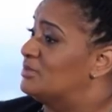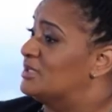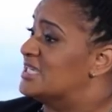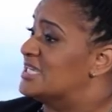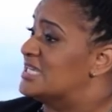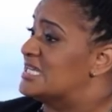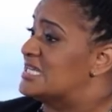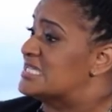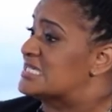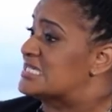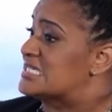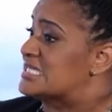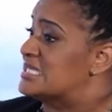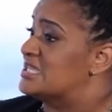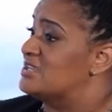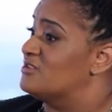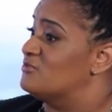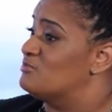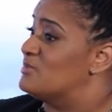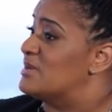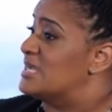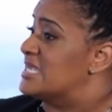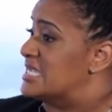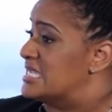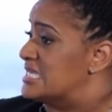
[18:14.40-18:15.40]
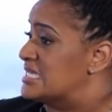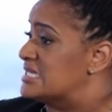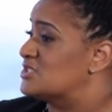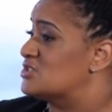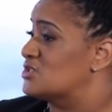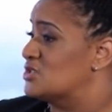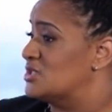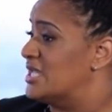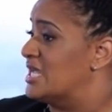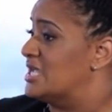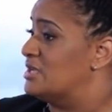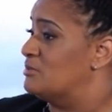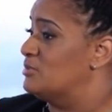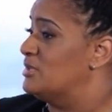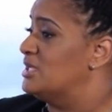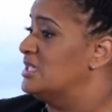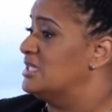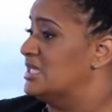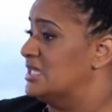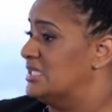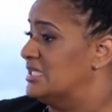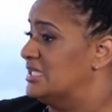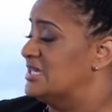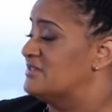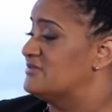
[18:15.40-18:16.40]
because if my guests are like
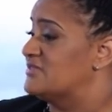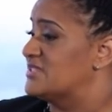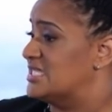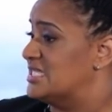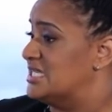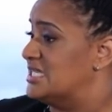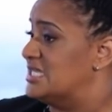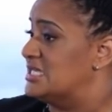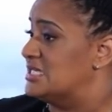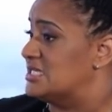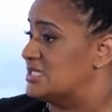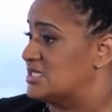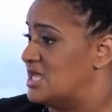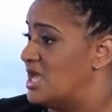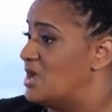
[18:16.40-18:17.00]
me, they love to eat,